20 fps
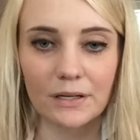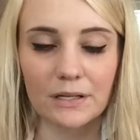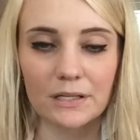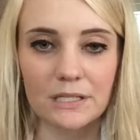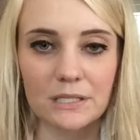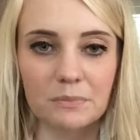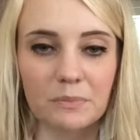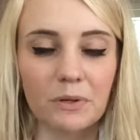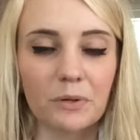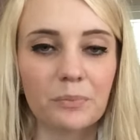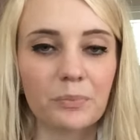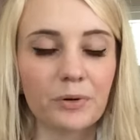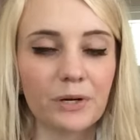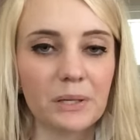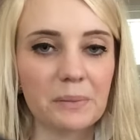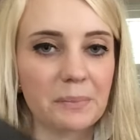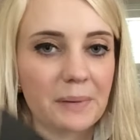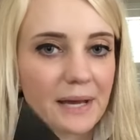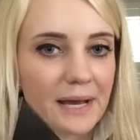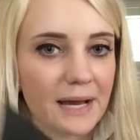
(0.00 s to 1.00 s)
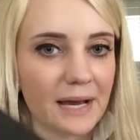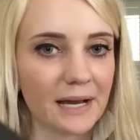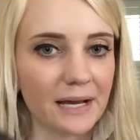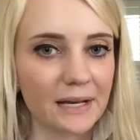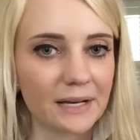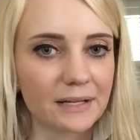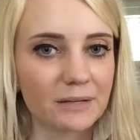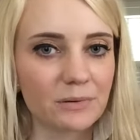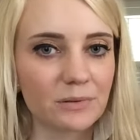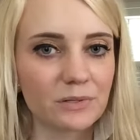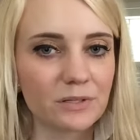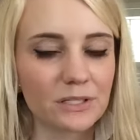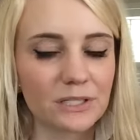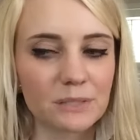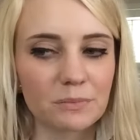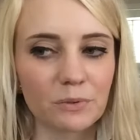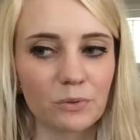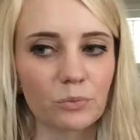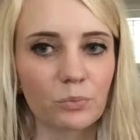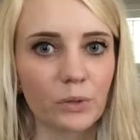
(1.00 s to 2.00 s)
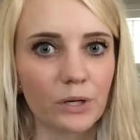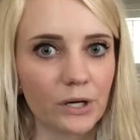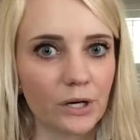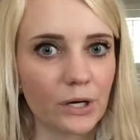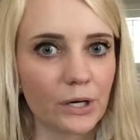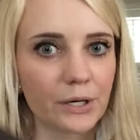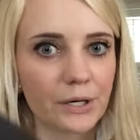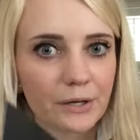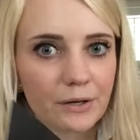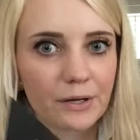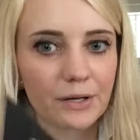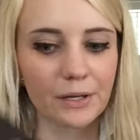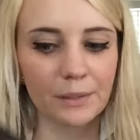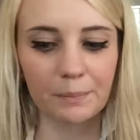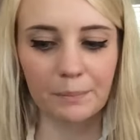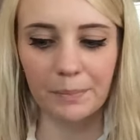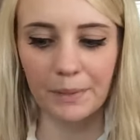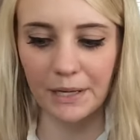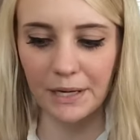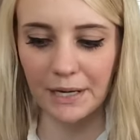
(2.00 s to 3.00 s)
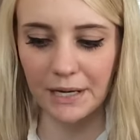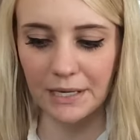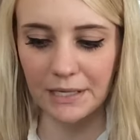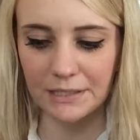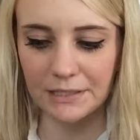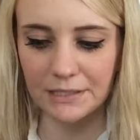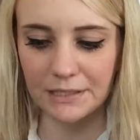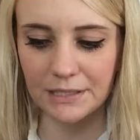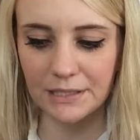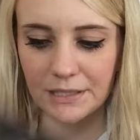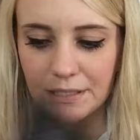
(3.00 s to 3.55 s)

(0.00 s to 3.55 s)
smelled pretty bad. It smelled weird, but